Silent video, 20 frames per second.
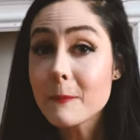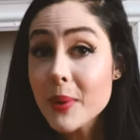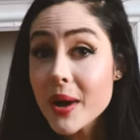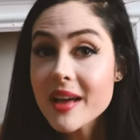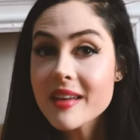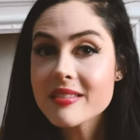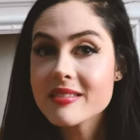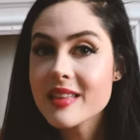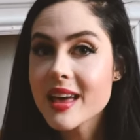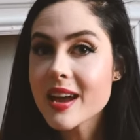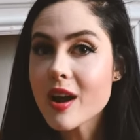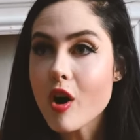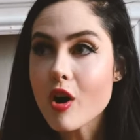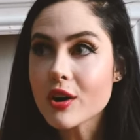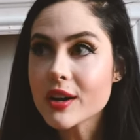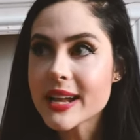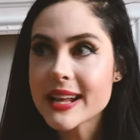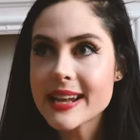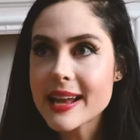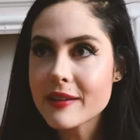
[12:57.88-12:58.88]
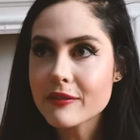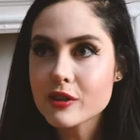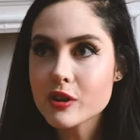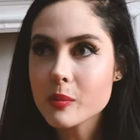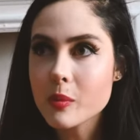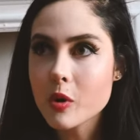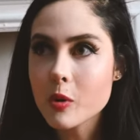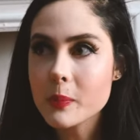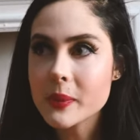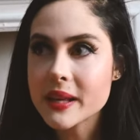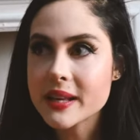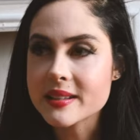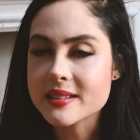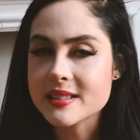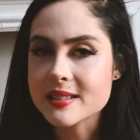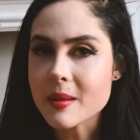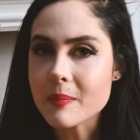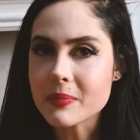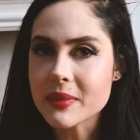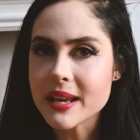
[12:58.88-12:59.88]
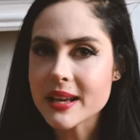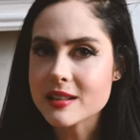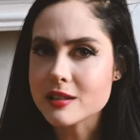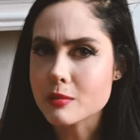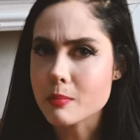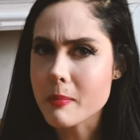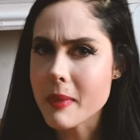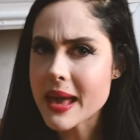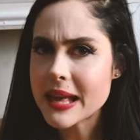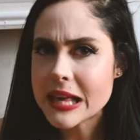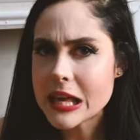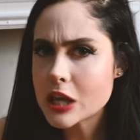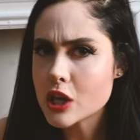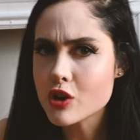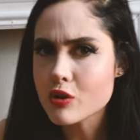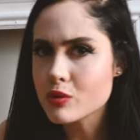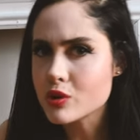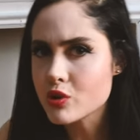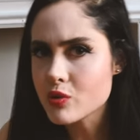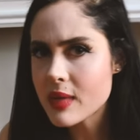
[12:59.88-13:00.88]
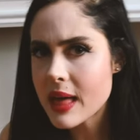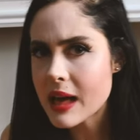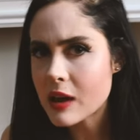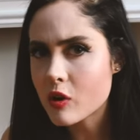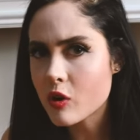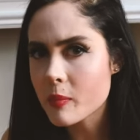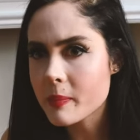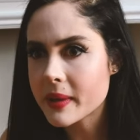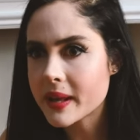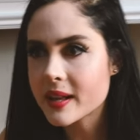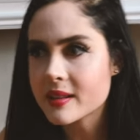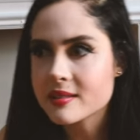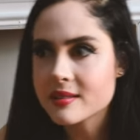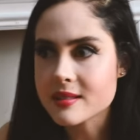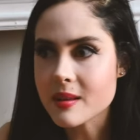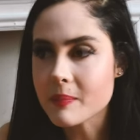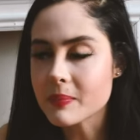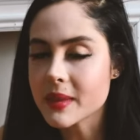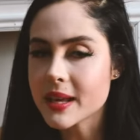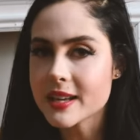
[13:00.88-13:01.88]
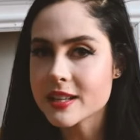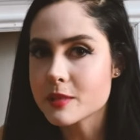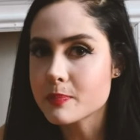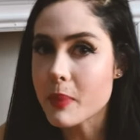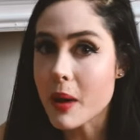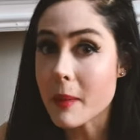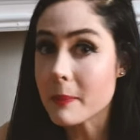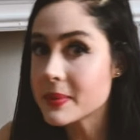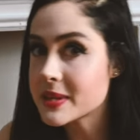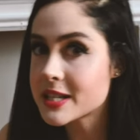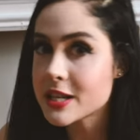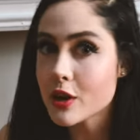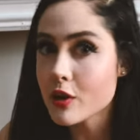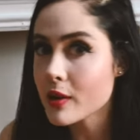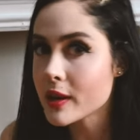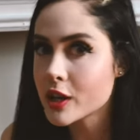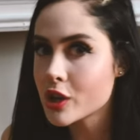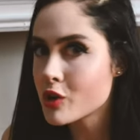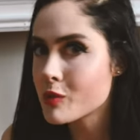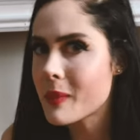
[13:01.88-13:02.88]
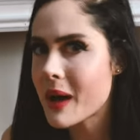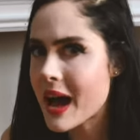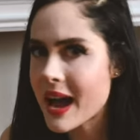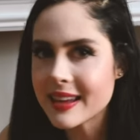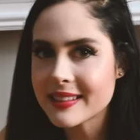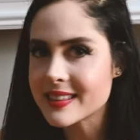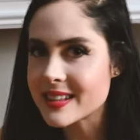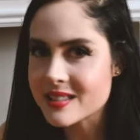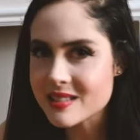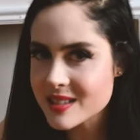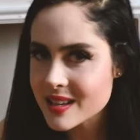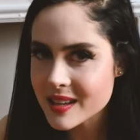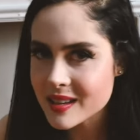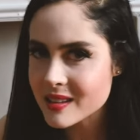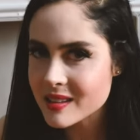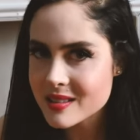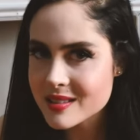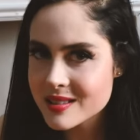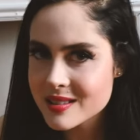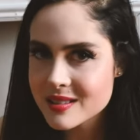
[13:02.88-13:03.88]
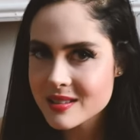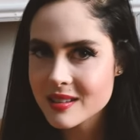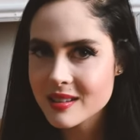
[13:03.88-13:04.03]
But they aren't inevitable because something is making you do that or because something is puppeteering you behind the scenes.